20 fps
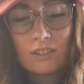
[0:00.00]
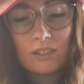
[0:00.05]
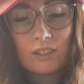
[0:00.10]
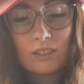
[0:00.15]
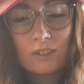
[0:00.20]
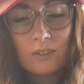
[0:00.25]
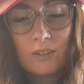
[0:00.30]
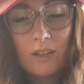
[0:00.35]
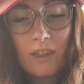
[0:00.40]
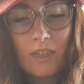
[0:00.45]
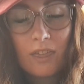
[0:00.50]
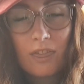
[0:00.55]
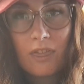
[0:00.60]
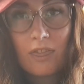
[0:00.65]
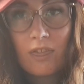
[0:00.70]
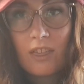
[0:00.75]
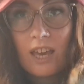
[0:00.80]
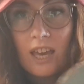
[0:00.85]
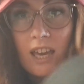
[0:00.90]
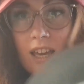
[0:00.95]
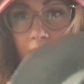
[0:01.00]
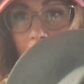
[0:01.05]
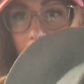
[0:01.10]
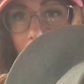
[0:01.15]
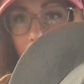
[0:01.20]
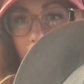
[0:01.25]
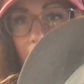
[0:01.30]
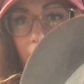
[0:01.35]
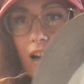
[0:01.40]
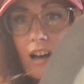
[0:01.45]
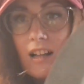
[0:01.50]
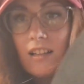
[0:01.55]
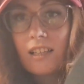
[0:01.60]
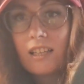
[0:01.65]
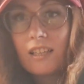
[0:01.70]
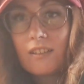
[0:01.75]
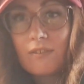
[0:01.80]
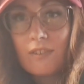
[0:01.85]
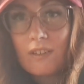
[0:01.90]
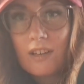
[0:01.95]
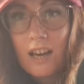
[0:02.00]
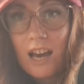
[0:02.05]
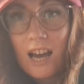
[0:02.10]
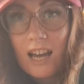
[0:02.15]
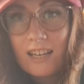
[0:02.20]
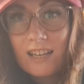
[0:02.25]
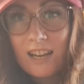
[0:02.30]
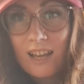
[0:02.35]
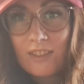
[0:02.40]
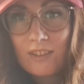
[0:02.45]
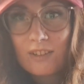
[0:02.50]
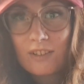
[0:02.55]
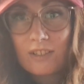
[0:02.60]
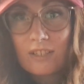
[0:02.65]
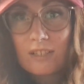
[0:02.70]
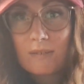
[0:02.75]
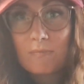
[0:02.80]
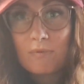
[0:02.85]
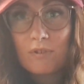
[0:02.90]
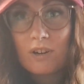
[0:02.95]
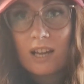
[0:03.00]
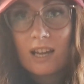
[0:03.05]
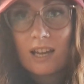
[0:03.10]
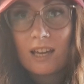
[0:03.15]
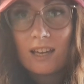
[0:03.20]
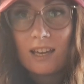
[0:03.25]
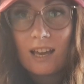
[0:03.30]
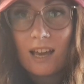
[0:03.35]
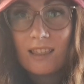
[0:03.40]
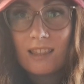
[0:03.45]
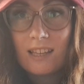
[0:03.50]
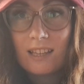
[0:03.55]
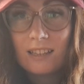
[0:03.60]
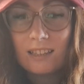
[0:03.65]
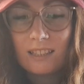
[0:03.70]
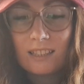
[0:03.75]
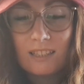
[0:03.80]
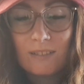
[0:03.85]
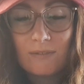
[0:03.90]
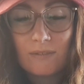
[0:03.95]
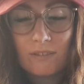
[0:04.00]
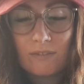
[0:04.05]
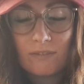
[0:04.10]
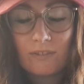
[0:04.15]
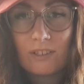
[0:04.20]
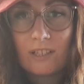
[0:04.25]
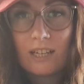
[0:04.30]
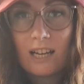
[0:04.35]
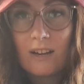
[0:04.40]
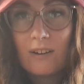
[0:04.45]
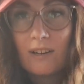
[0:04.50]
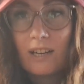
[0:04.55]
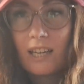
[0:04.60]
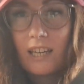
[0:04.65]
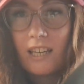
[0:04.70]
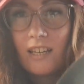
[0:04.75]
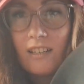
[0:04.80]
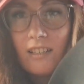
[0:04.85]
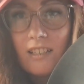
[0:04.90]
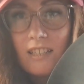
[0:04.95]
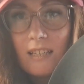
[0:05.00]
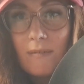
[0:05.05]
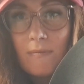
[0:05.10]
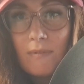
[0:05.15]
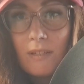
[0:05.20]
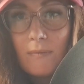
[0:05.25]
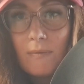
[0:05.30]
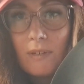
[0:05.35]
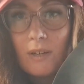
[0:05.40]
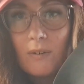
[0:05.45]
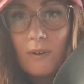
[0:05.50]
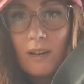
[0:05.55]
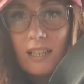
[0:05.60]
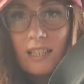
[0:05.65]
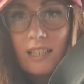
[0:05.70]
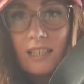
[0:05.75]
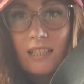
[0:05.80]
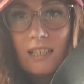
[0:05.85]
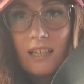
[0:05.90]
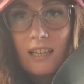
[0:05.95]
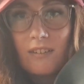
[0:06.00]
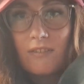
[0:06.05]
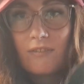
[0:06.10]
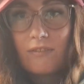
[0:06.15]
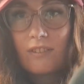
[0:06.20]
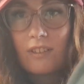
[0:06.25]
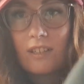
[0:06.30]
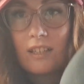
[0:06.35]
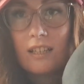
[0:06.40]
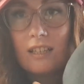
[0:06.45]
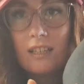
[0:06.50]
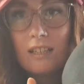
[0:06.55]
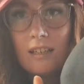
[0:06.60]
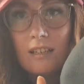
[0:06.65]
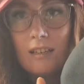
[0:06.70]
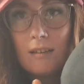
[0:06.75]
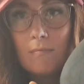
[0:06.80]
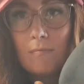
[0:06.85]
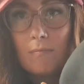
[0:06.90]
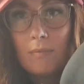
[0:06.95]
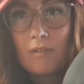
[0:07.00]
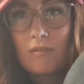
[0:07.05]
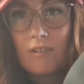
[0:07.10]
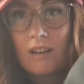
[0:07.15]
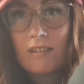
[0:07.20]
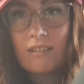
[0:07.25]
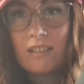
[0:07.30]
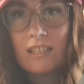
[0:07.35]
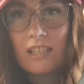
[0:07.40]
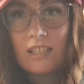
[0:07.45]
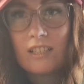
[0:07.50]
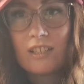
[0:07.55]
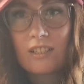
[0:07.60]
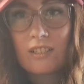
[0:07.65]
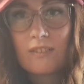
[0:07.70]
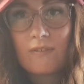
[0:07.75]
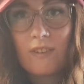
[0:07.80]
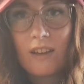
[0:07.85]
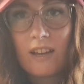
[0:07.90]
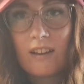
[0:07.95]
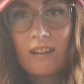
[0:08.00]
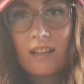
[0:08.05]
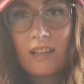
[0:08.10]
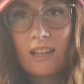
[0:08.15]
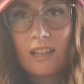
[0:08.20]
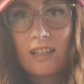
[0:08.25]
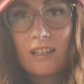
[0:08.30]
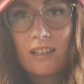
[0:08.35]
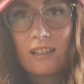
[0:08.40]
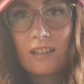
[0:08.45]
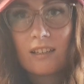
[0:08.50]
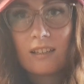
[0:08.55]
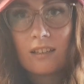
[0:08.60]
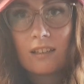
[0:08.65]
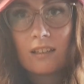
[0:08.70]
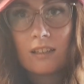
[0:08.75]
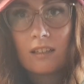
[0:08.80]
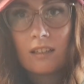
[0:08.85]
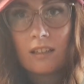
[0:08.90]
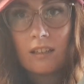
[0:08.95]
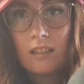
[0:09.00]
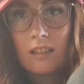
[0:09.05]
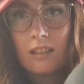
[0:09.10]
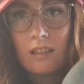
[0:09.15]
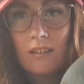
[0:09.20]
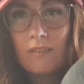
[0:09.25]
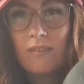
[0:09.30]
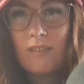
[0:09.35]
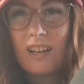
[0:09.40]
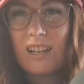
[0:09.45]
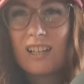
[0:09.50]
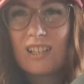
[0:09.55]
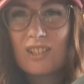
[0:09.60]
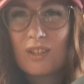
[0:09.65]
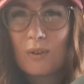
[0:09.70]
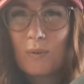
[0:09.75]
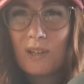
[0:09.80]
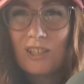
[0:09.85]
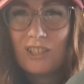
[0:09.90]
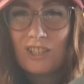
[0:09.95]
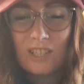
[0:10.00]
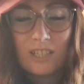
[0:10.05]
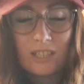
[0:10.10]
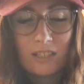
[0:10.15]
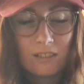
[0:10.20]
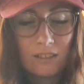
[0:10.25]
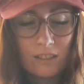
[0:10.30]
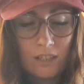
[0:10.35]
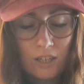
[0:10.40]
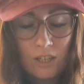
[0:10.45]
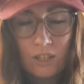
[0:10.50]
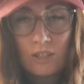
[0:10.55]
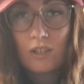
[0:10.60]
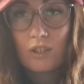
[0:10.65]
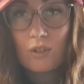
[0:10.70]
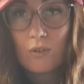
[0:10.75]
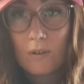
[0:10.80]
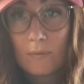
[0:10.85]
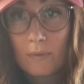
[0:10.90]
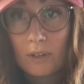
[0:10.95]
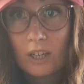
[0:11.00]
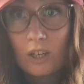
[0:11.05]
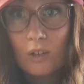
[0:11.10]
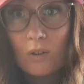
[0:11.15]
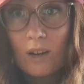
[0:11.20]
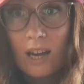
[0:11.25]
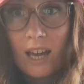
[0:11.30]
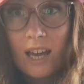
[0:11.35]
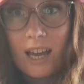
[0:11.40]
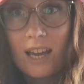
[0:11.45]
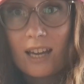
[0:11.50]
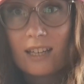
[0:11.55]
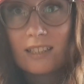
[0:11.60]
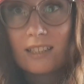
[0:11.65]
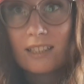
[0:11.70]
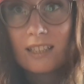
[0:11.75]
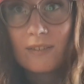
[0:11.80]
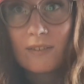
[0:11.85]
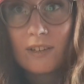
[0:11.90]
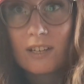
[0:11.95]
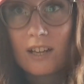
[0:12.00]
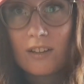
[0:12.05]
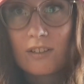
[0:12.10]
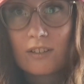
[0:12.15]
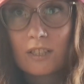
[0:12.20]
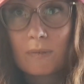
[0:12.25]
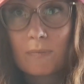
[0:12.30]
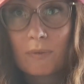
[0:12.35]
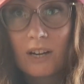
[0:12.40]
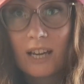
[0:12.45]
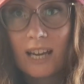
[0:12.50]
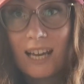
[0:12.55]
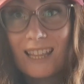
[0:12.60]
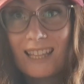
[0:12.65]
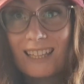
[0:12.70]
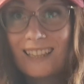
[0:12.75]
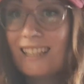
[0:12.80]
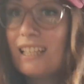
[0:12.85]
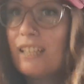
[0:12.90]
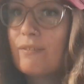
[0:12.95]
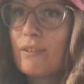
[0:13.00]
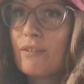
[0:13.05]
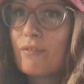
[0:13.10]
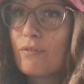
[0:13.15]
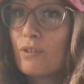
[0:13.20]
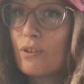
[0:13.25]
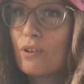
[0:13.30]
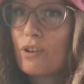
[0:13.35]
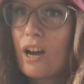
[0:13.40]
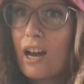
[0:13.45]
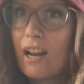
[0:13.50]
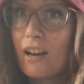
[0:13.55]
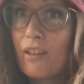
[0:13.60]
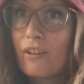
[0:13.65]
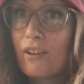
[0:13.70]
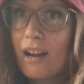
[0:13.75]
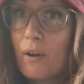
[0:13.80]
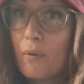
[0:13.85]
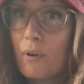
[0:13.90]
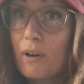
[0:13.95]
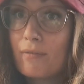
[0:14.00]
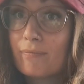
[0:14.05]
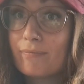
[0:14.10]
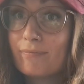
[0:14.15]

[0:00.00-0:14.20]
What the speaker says: So I think I'll give it another spray and then leave it for an hour. Here seems to be quite stiff, but around here is very, very squidgy. So I'm gonna go ahead and give it another spray and then leave it for another hour.